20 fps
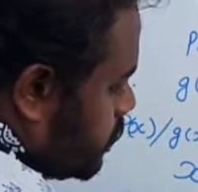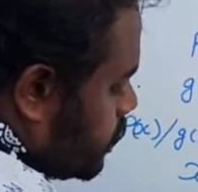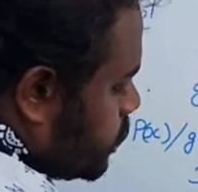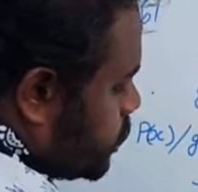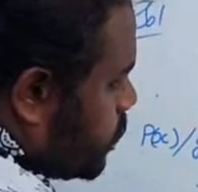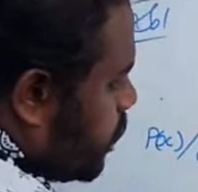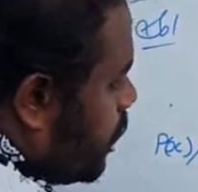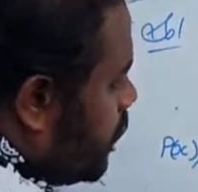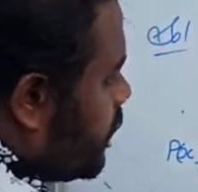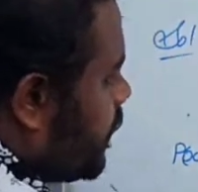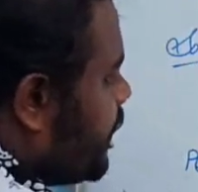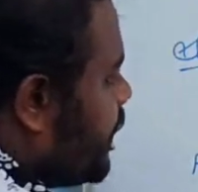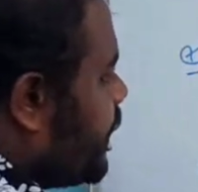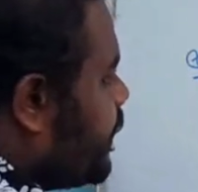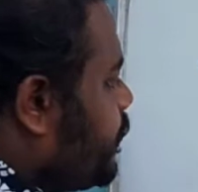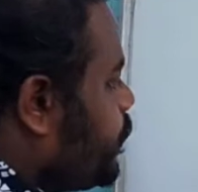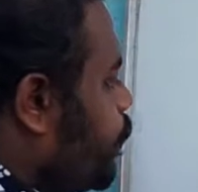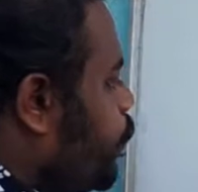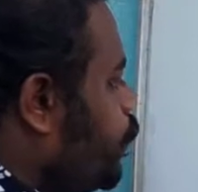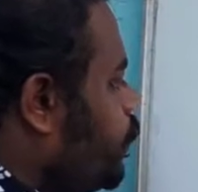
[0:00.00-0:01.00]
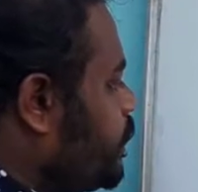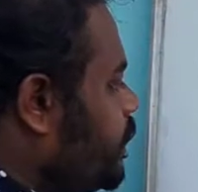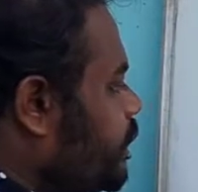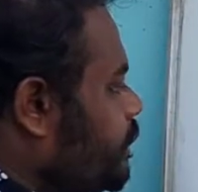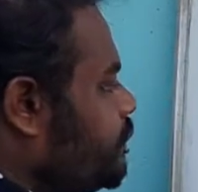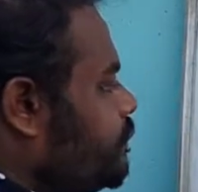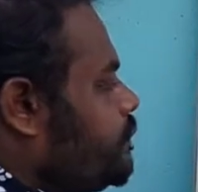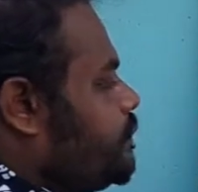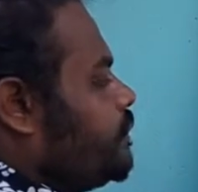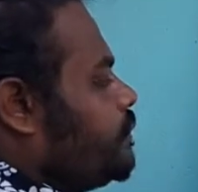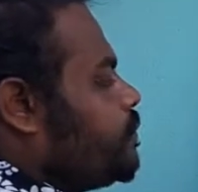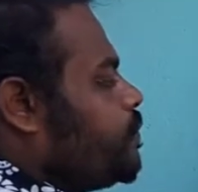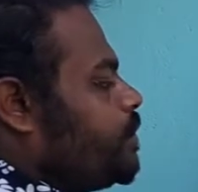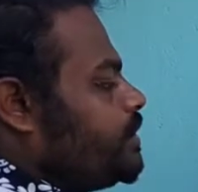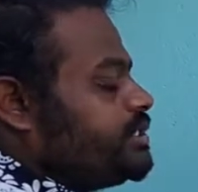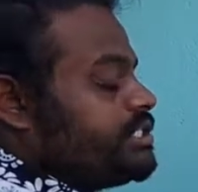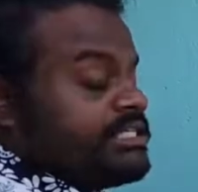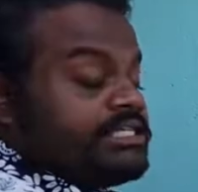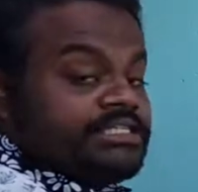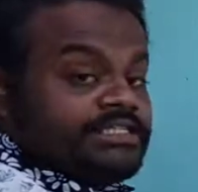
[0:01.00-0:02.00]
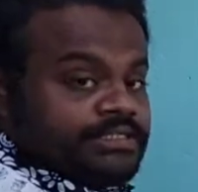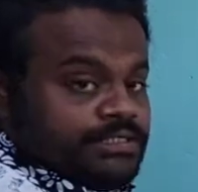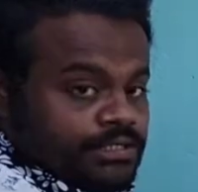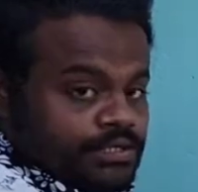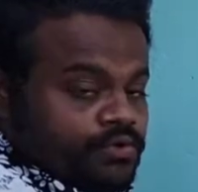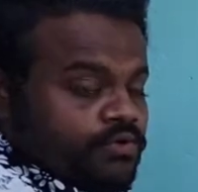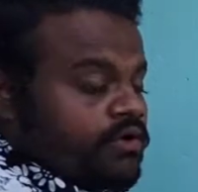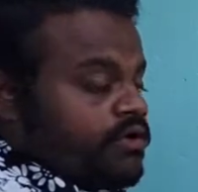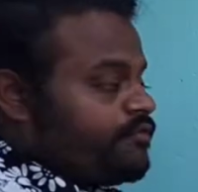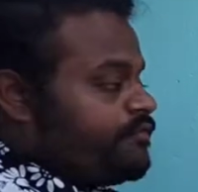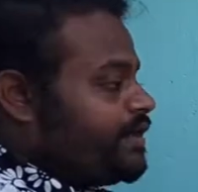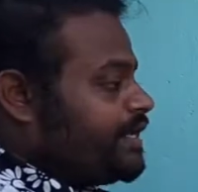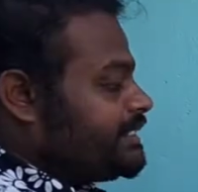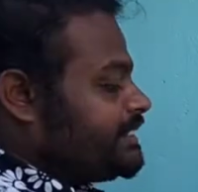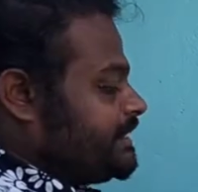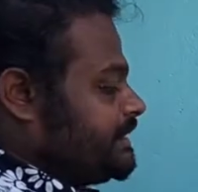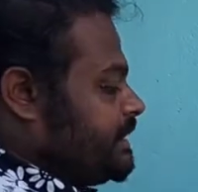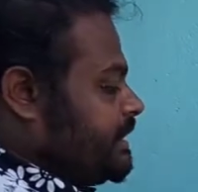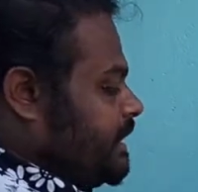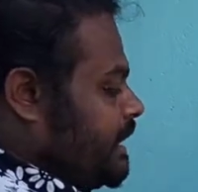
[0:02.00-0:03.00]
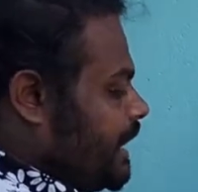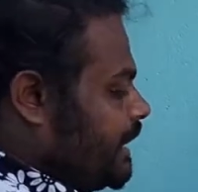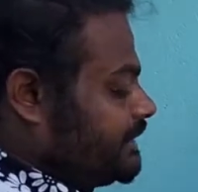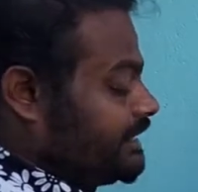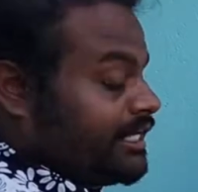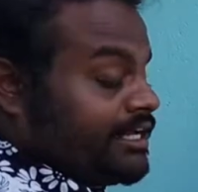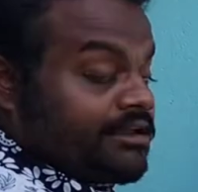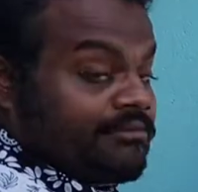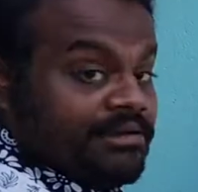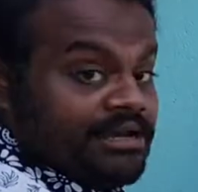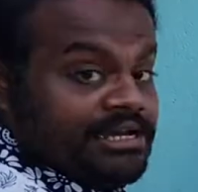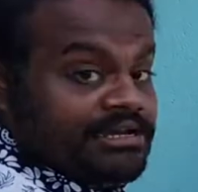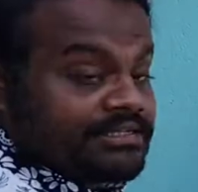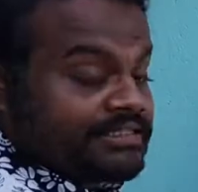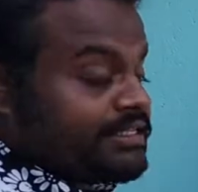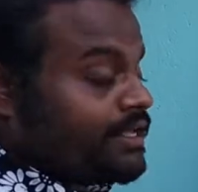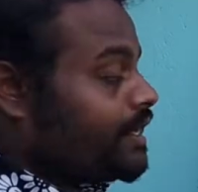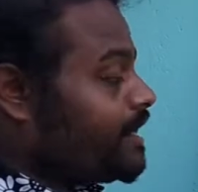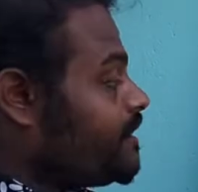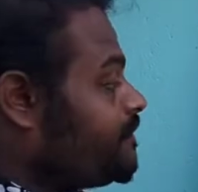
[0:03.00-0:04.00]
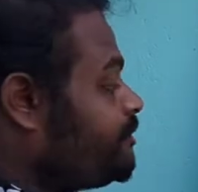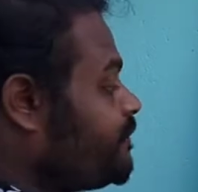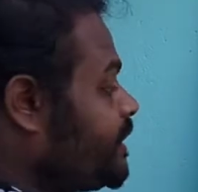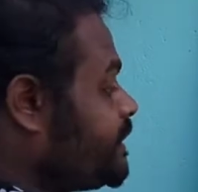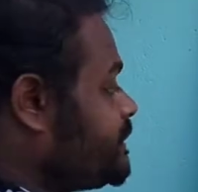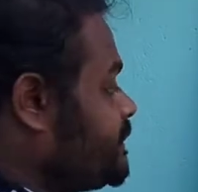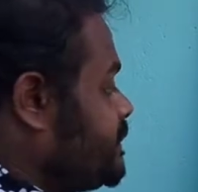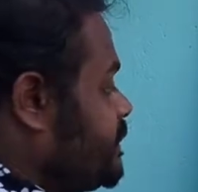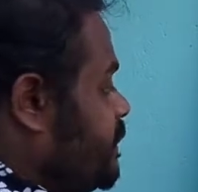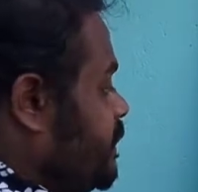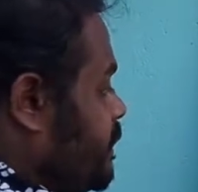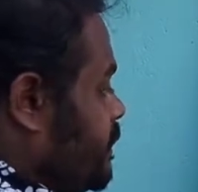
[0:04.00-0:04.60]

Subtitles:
So already I told quotient is the q of x and then remainder is r of x.